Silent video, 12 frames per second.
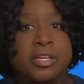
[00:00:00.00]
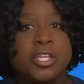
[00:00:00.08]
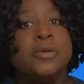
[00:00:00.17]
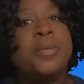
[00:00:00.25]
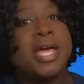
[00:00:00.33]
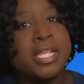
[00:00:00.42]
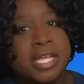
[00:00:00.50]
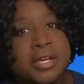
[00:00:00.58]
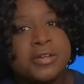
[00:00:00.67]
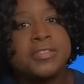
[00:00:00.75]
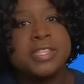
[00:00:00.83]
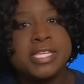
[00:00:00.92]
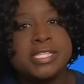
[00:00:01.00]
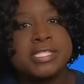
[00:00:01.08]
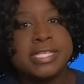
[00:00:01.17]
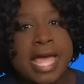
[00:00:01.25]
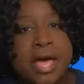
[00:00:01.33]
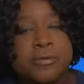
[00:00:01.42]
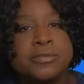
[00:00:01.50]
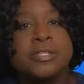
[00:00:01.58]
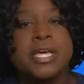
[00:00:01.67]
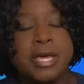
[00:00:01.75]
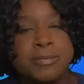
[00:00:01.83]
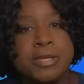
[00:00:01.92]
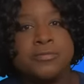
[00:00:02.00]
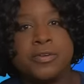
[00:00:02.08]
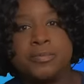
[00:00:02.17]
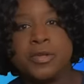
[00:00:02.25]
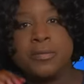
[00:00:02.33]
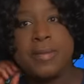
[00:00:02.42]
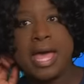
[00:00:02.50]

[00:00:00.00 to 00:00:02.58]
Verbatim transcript: you might hear this sound coming from your